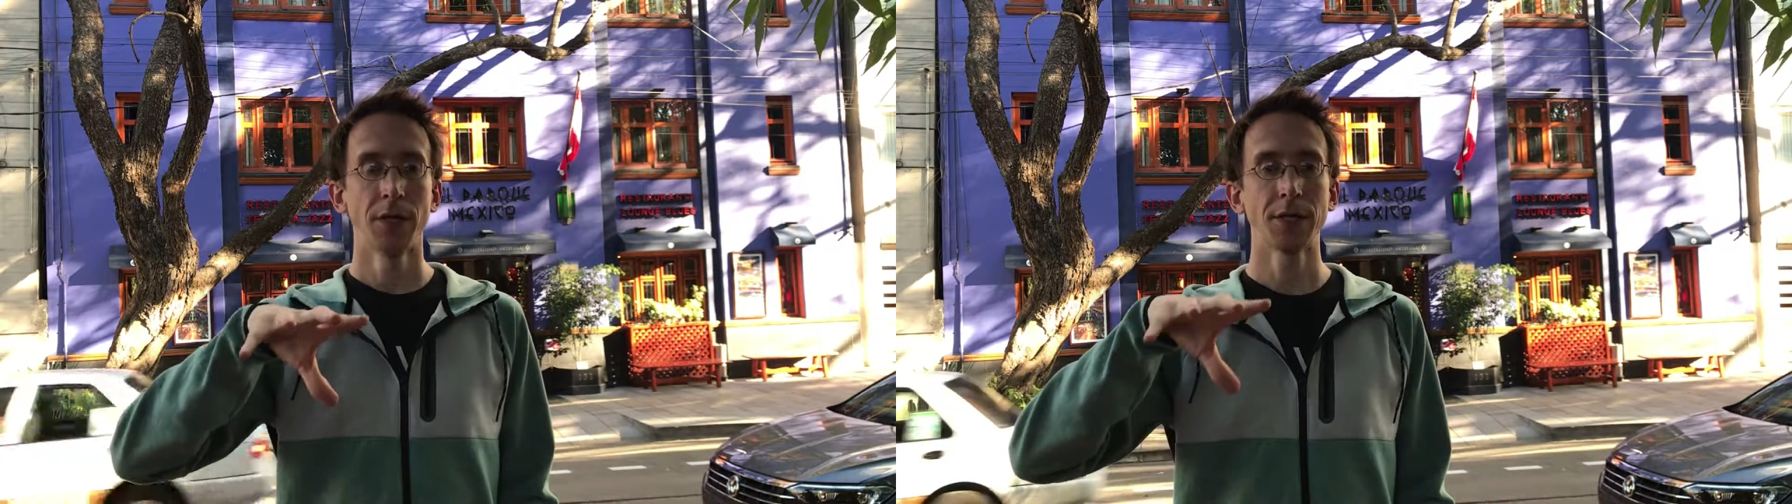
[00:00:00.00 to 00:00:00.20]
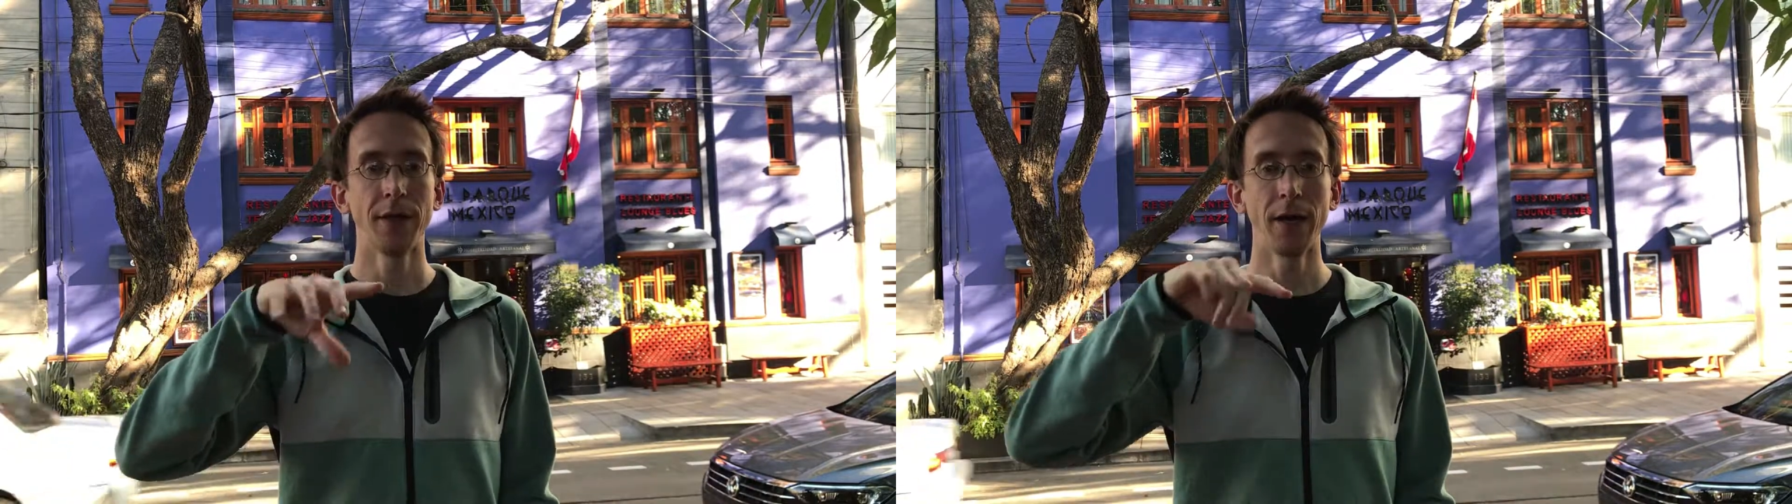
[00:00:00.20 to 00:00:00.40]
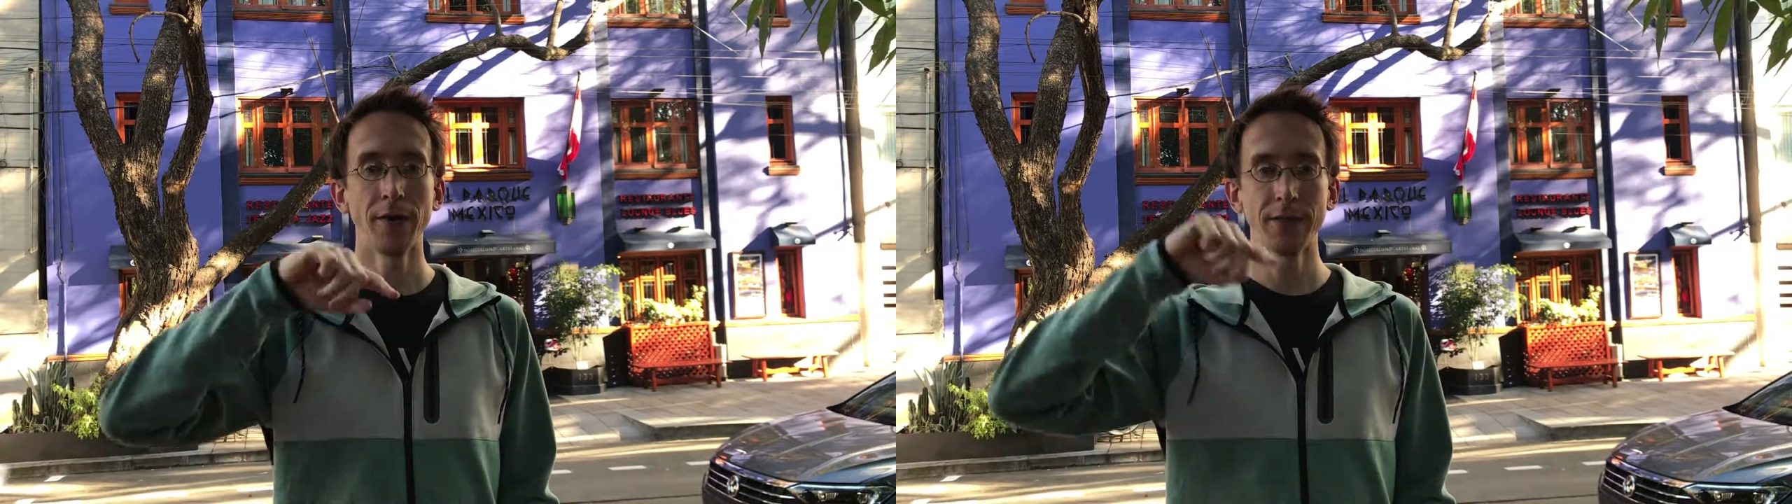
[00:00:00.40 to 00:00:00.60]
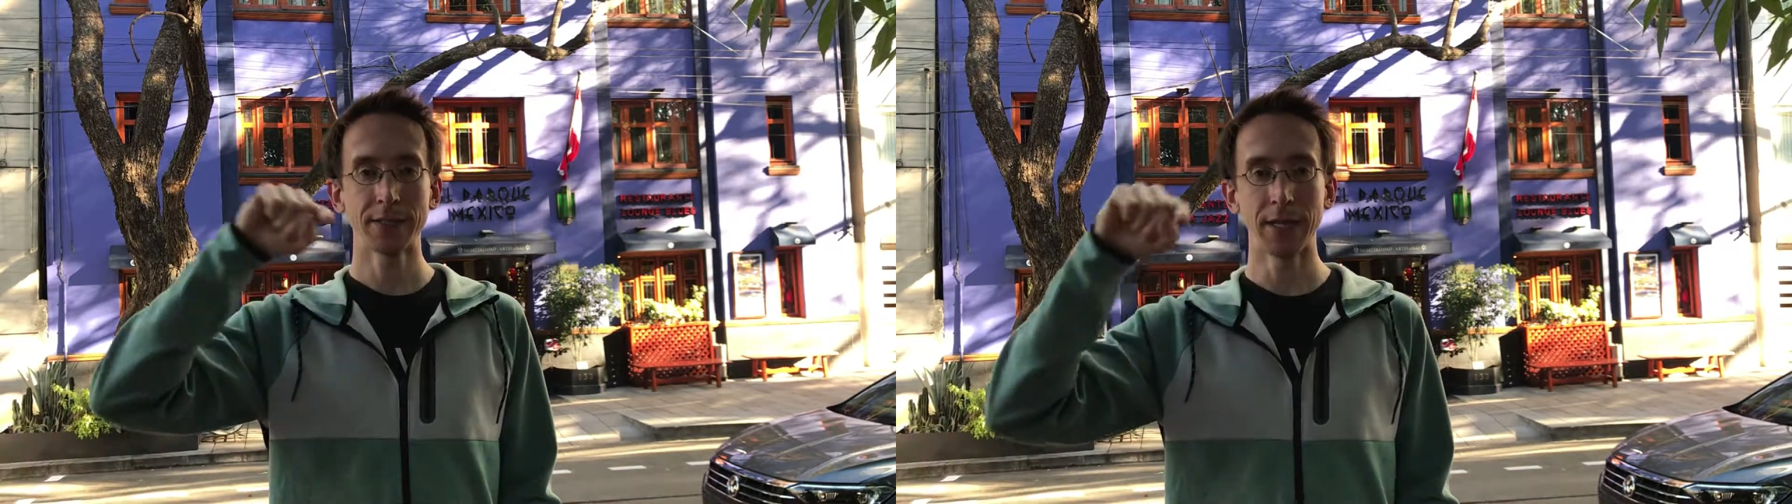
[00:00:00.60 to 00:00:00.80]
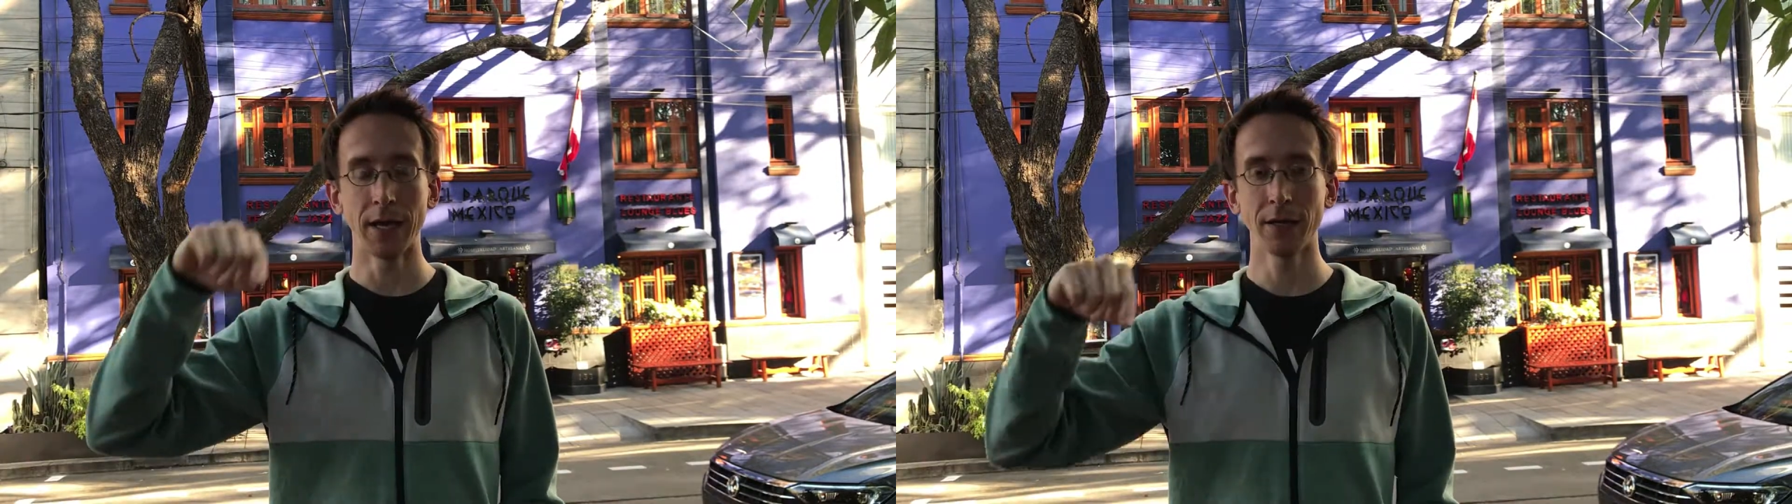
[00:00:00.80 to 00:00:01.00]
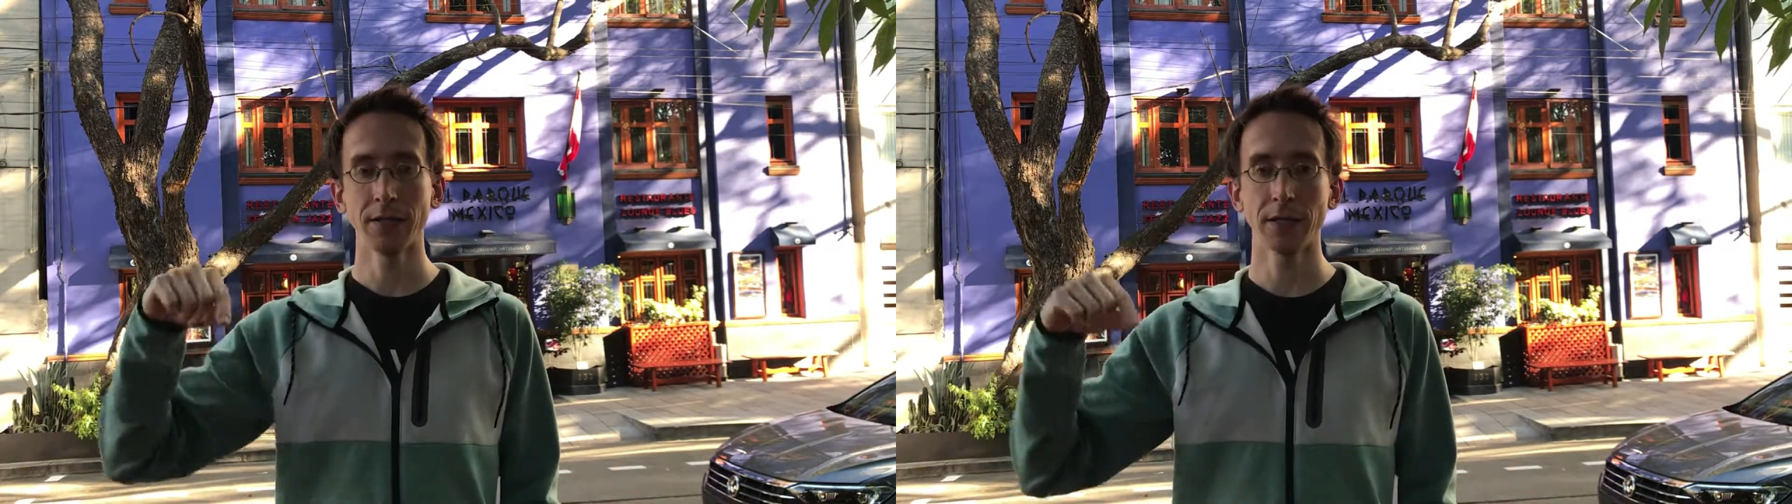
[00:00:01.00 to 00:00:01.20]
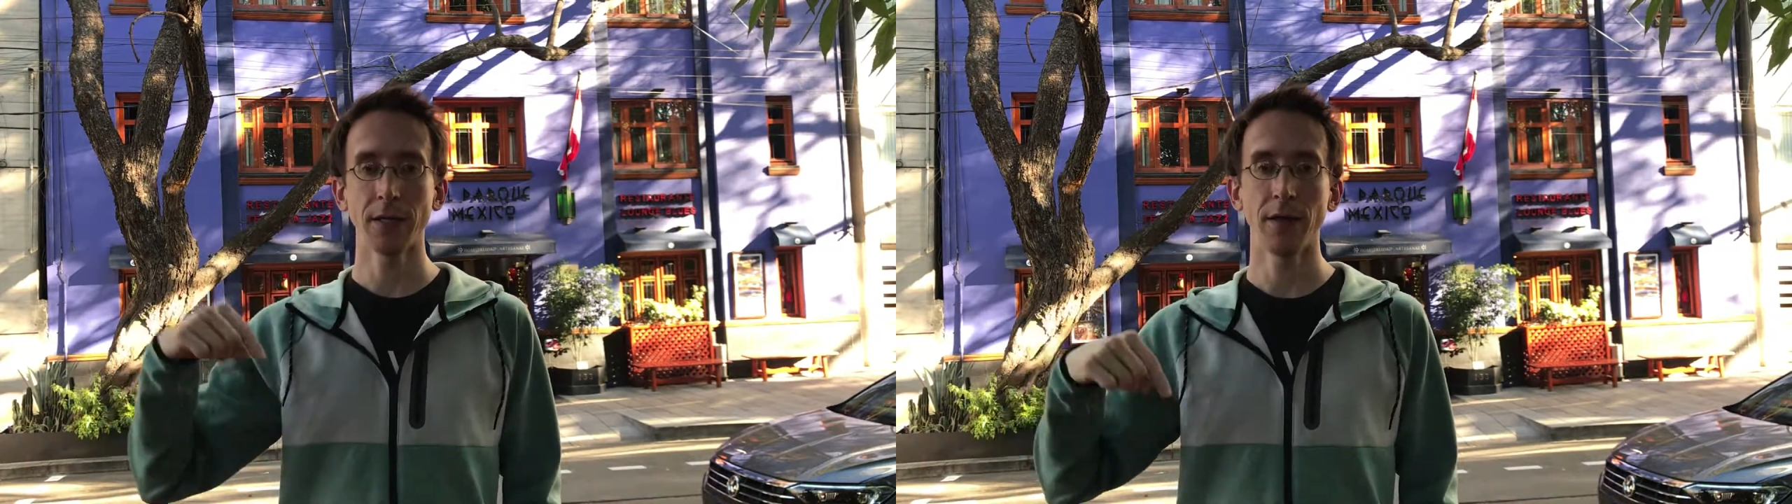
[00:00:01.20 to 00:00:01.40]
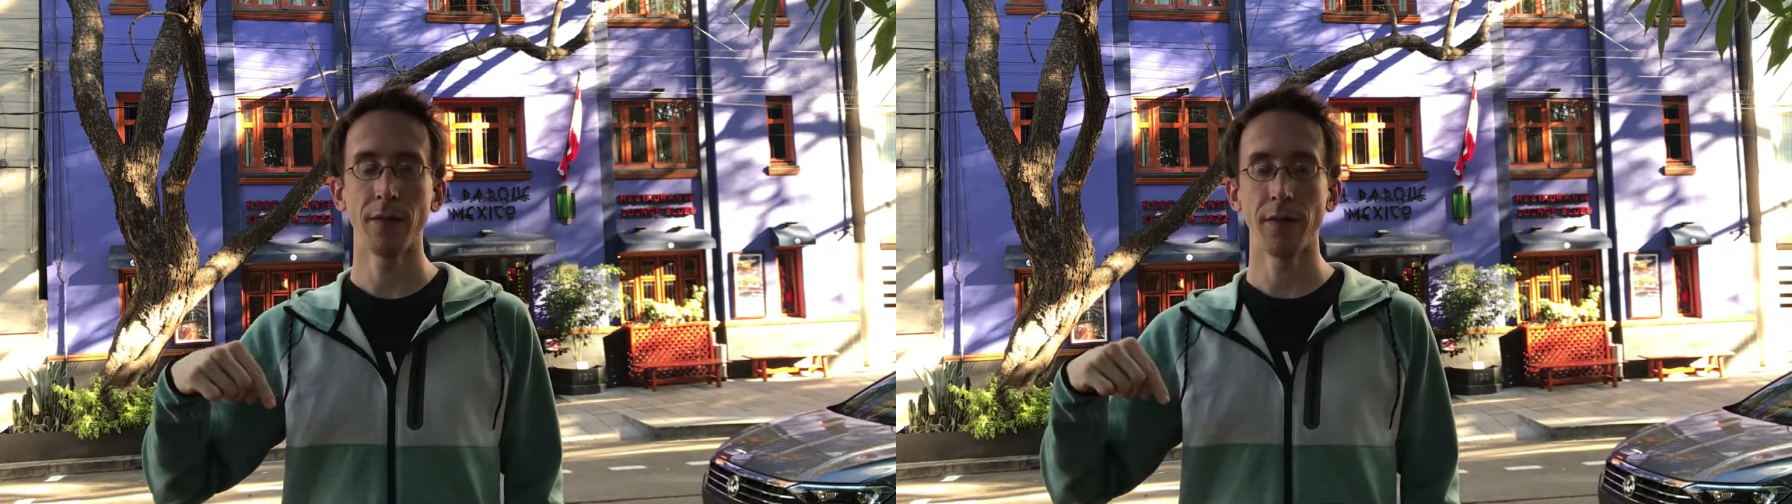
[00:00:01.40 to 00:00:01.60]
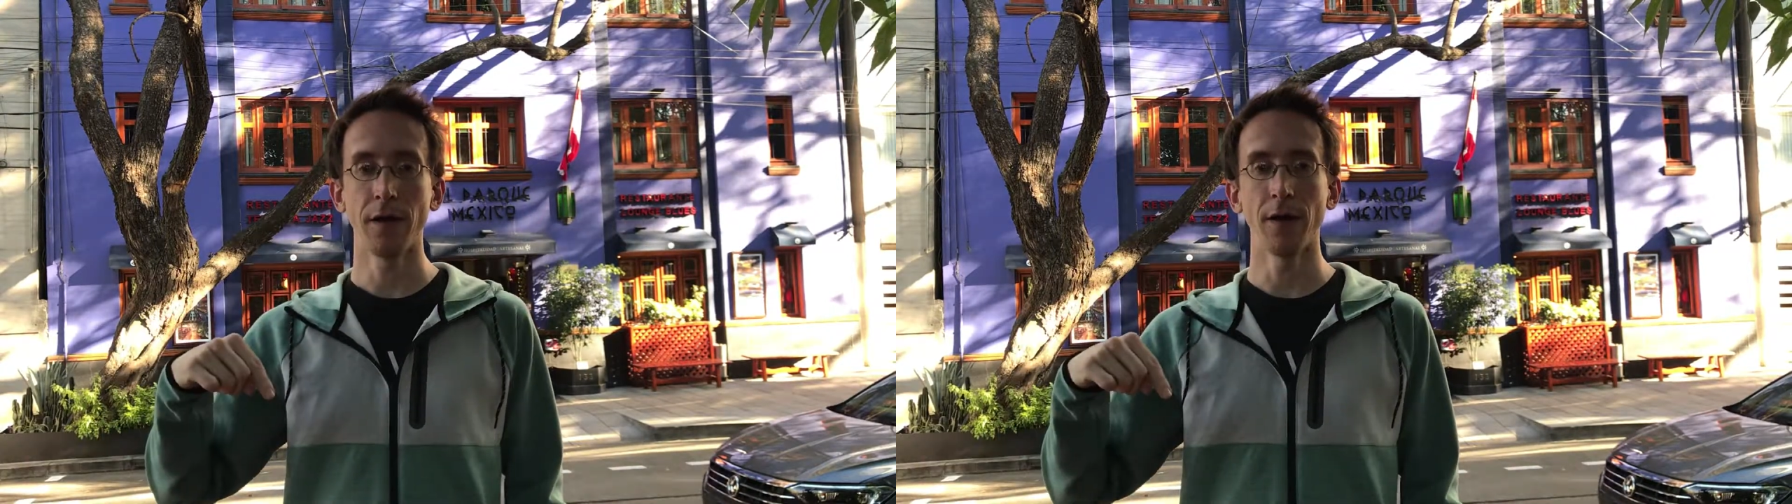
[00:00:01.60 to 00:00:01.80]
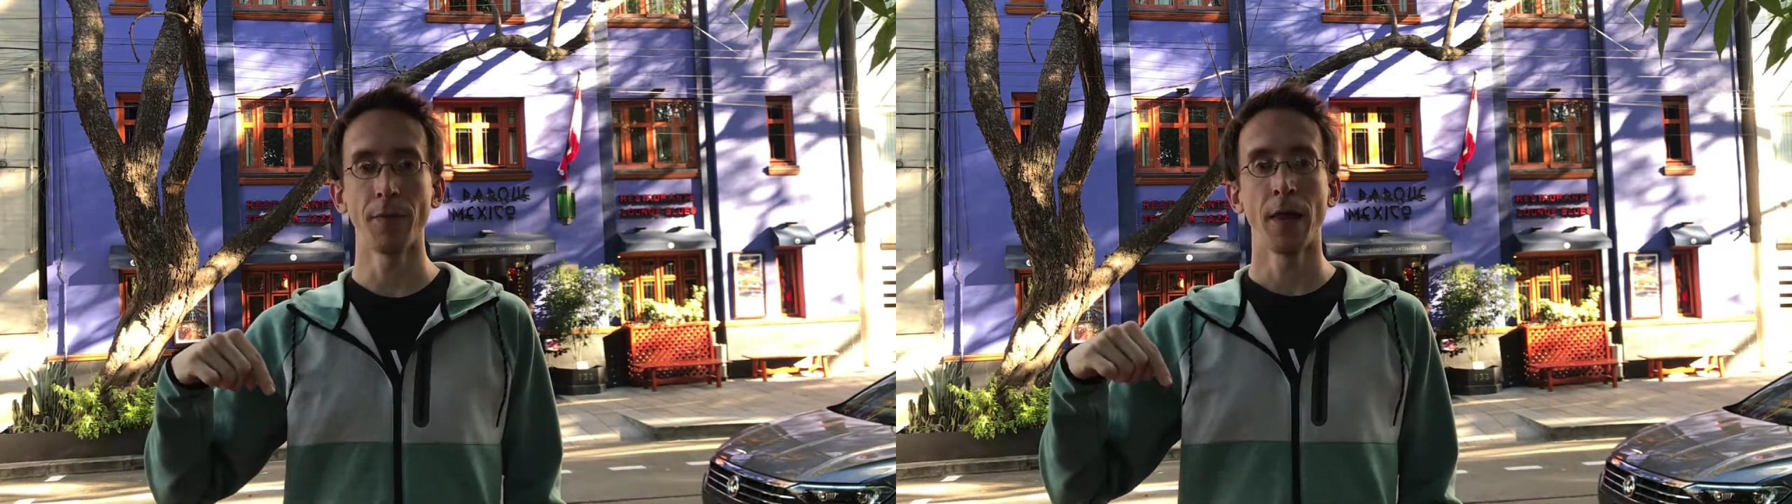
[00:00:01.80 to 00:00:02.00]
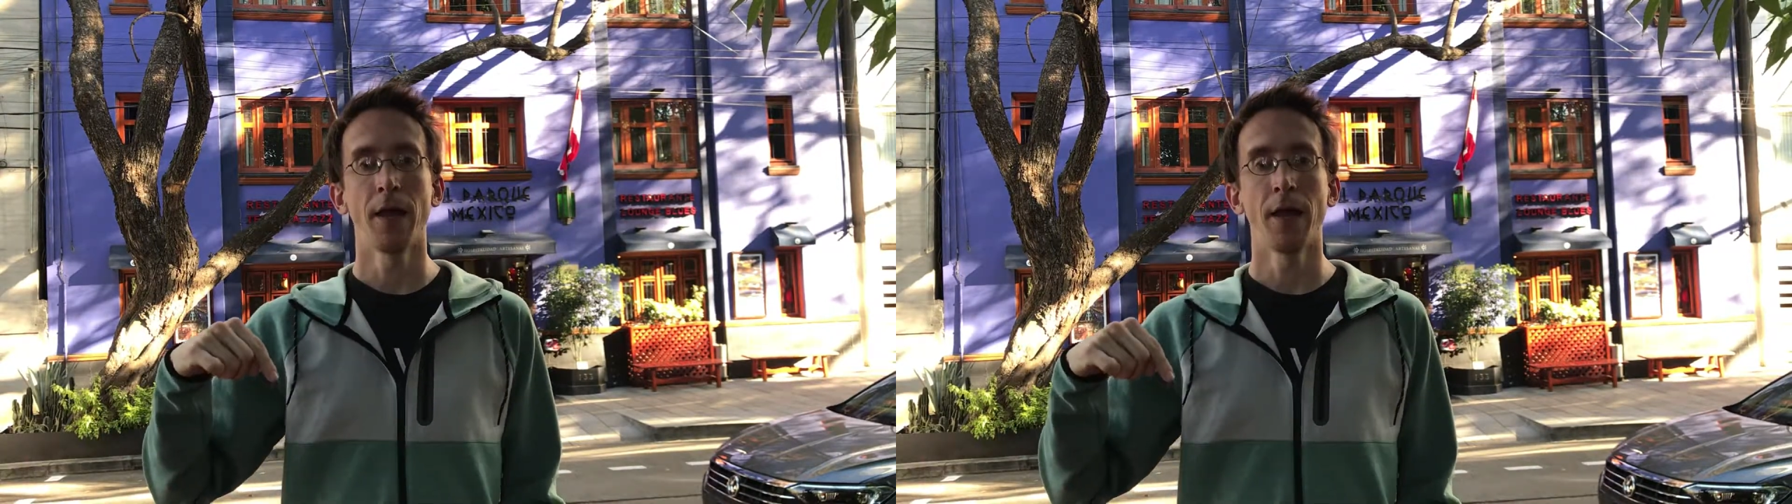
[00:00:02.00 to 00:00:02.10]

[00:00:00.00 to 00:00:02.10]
so they understand the